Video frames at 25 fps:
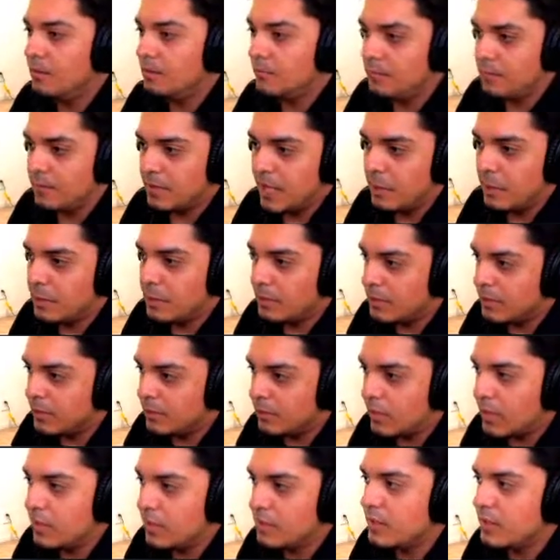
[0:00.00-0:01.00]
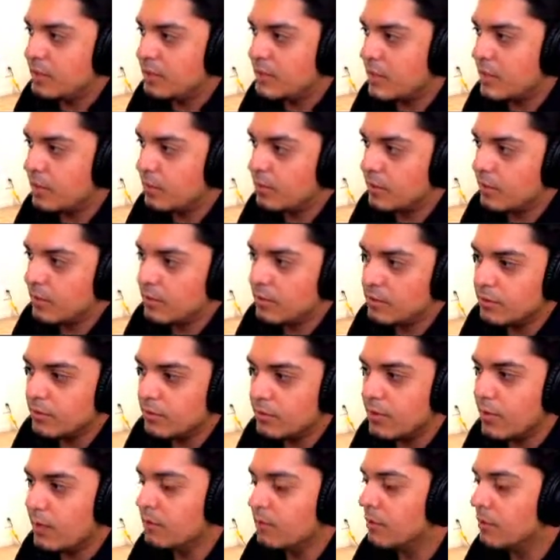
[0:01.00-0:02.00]
Came up with different ideas how we're going to do
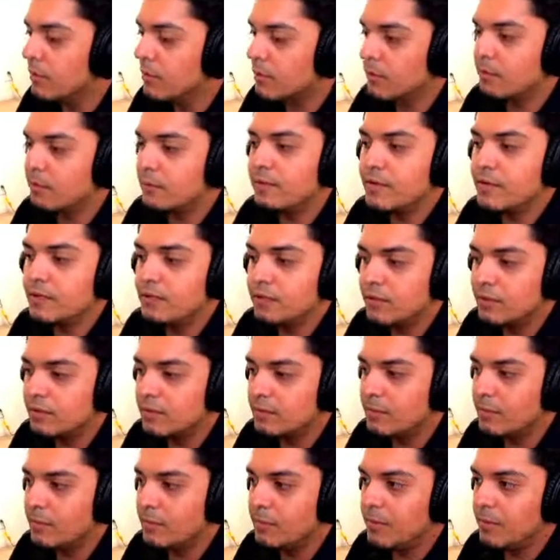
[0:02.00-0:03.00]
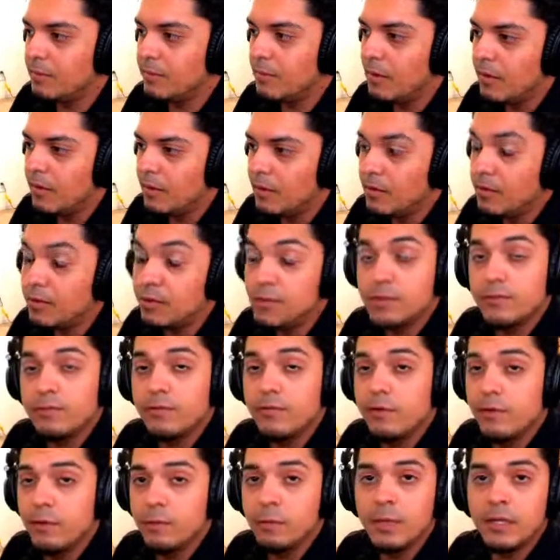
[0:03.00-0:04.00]
that, what other features might be useful or
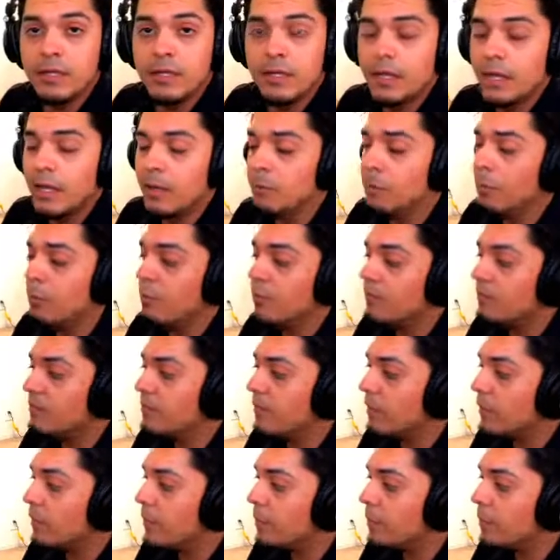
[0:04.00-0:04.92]
make the game more fun.